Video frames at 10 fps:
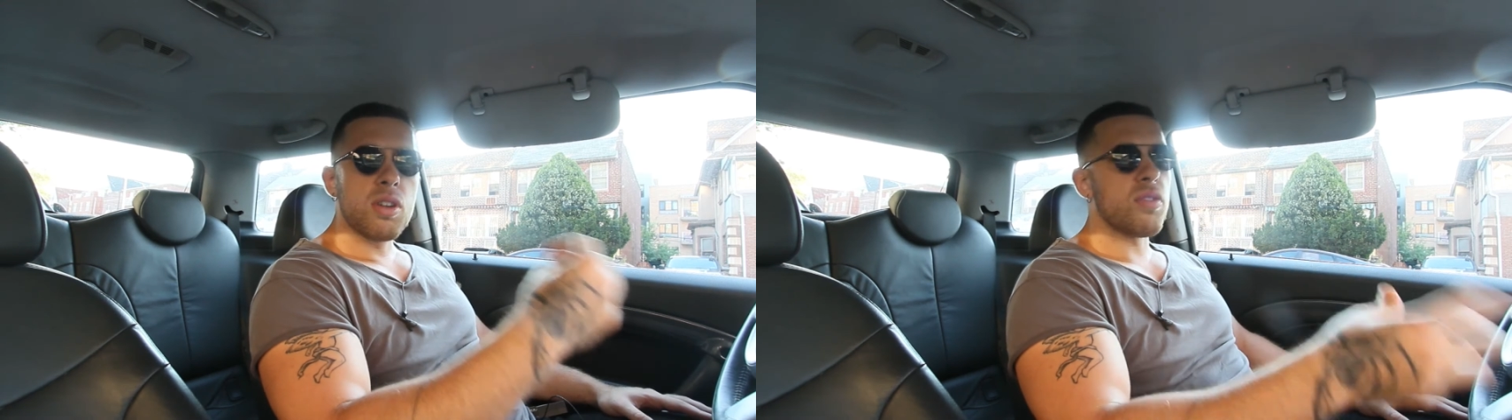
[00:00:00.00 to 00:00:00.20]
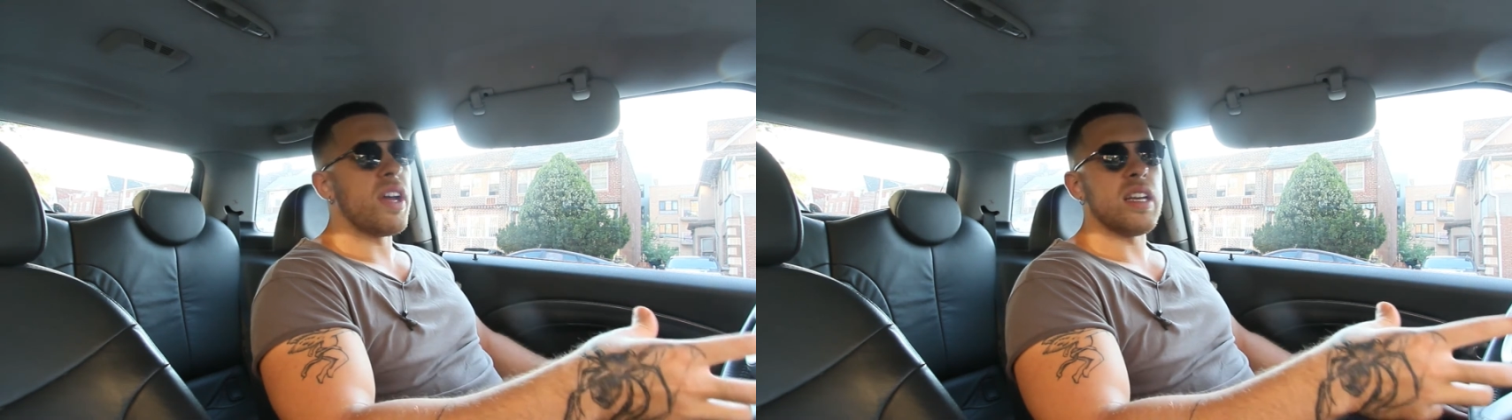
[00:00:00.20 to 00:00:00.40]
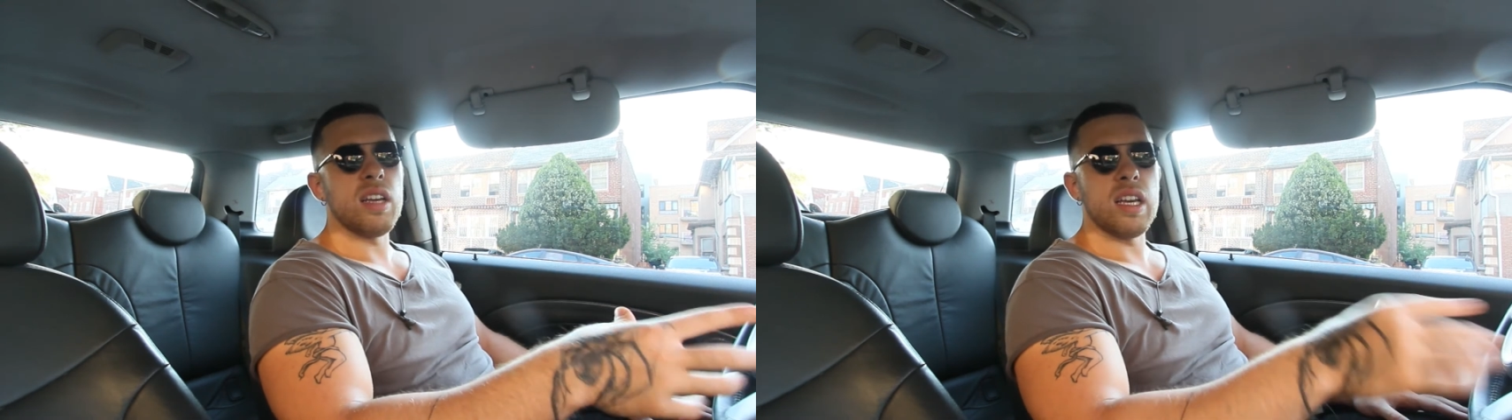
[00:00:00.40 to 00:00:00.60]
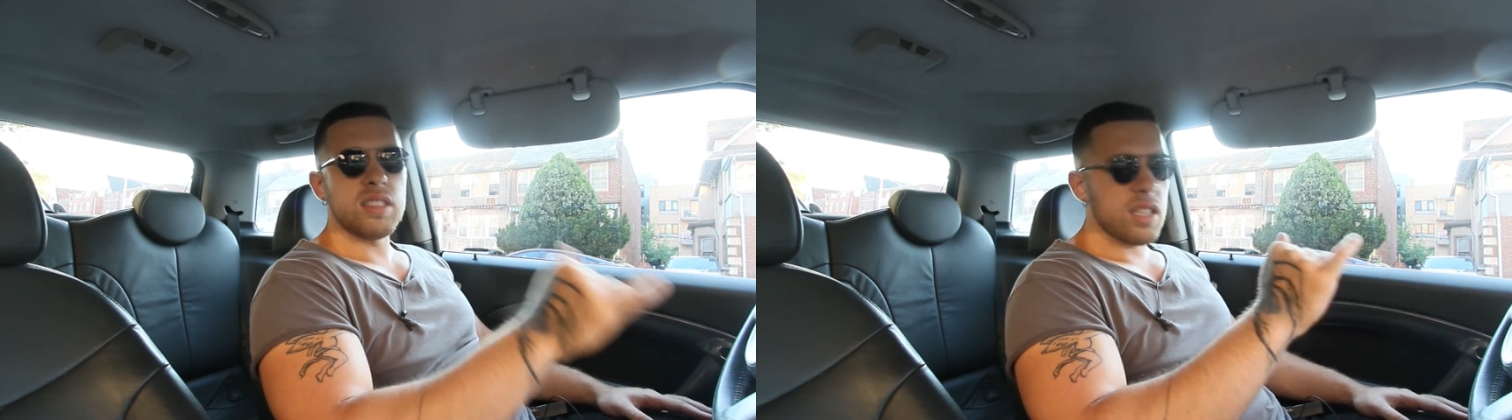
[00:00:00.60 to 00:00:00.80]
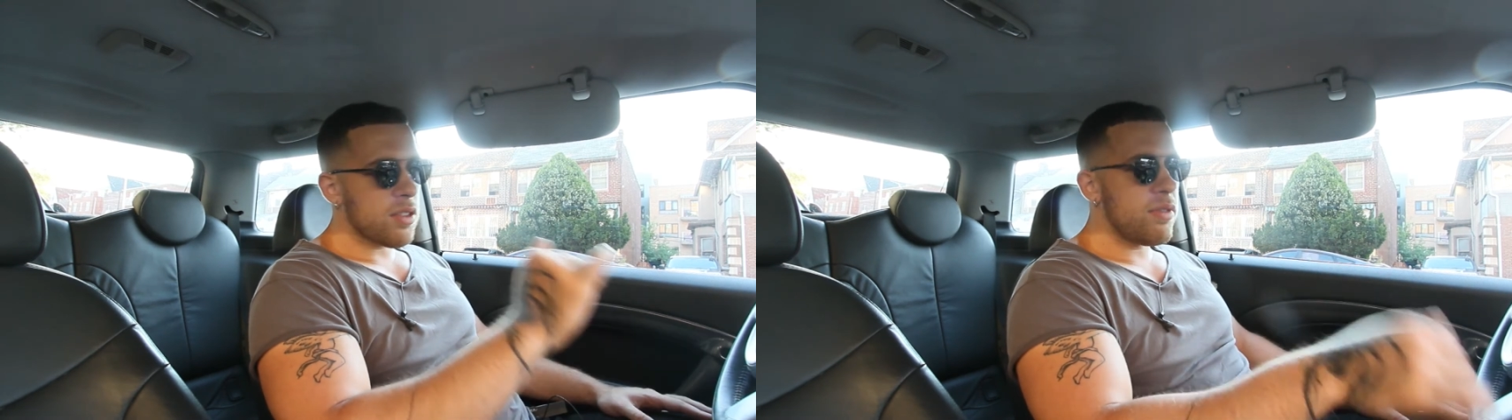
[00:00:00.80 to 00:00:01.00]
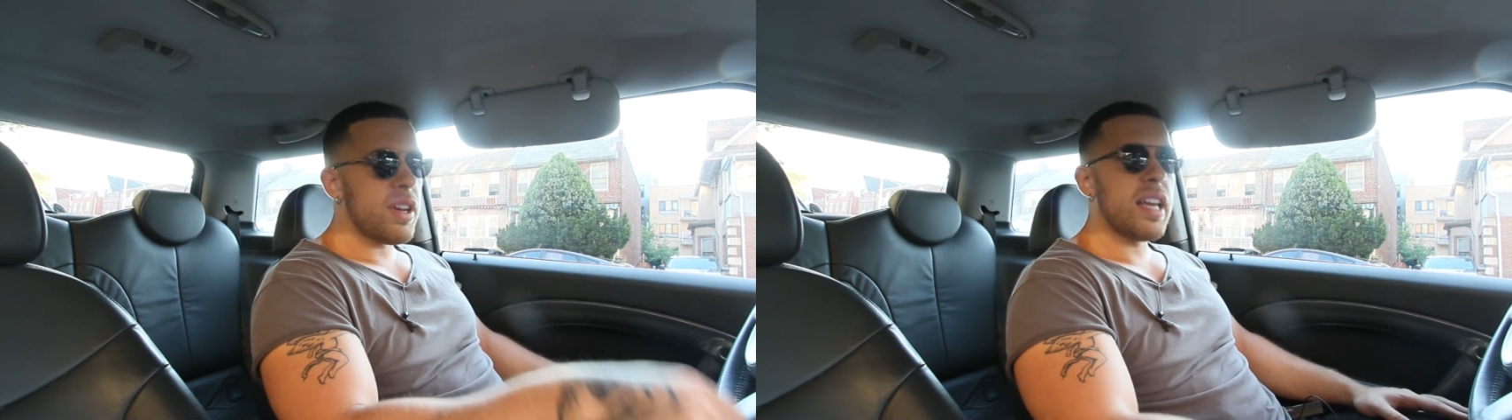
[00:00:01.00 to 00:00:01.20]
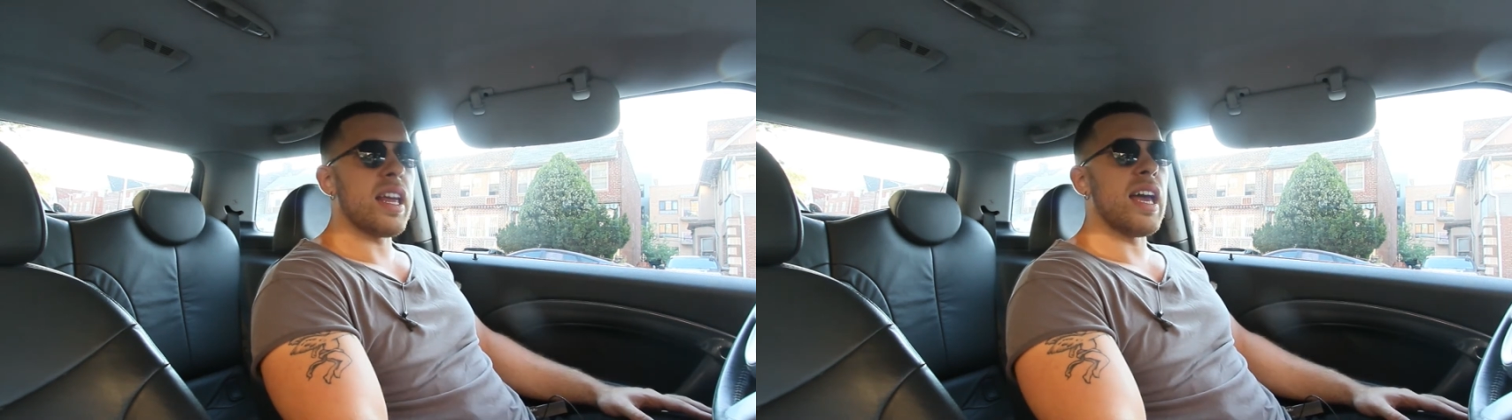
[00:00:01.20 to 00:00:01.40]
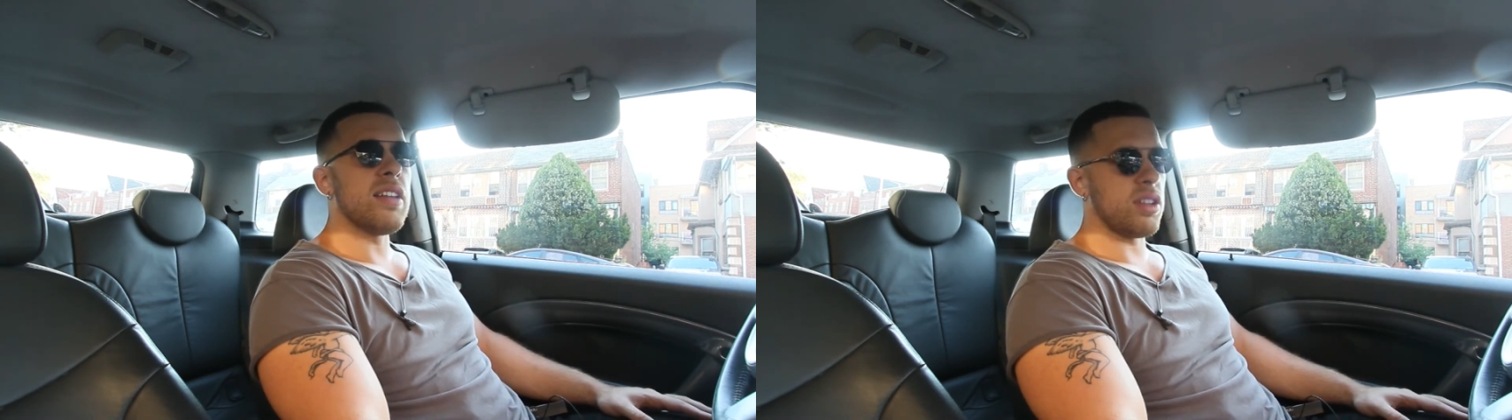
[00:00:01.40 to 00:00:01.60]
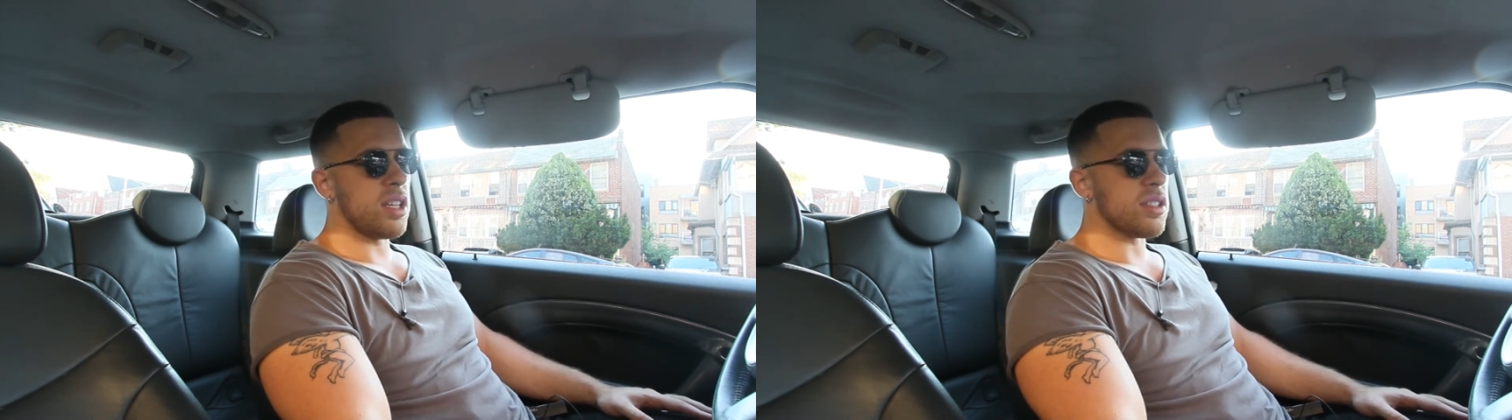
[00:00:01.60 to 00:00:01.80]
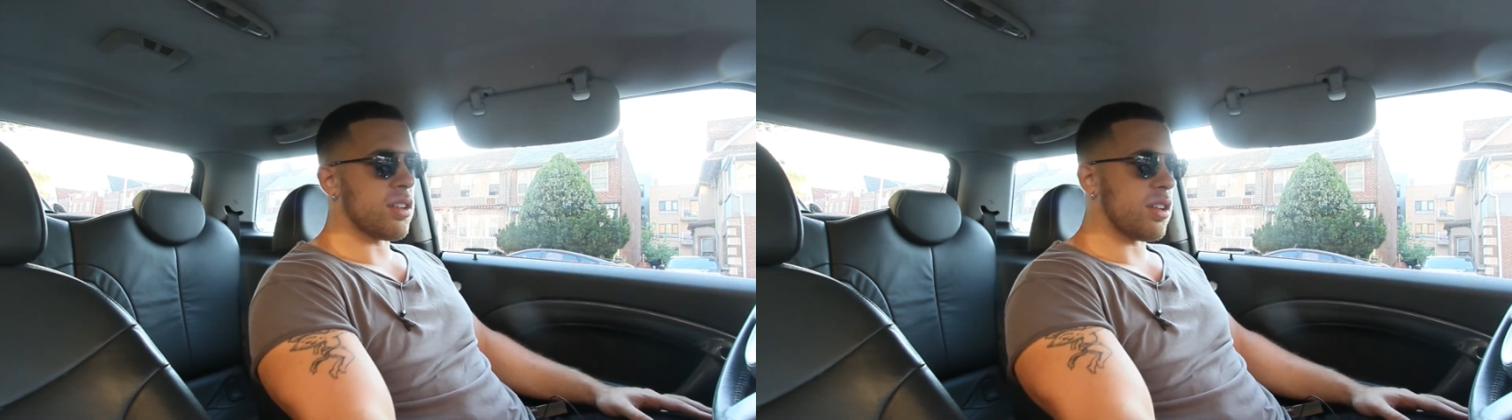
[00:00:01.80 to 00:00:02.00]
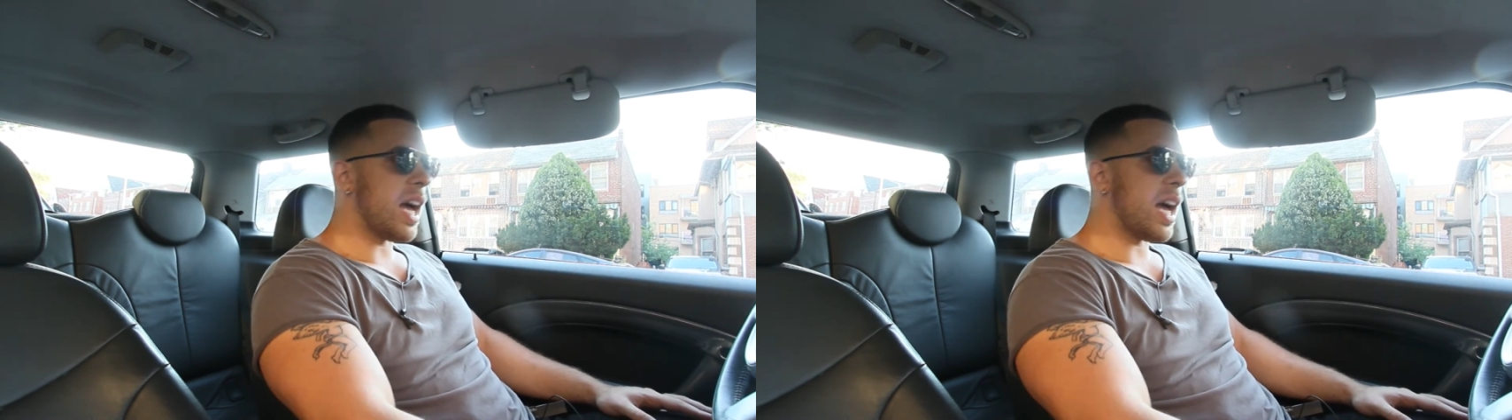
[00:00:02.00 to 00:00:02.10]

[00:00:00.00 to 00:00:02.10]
Great. It's a great handling little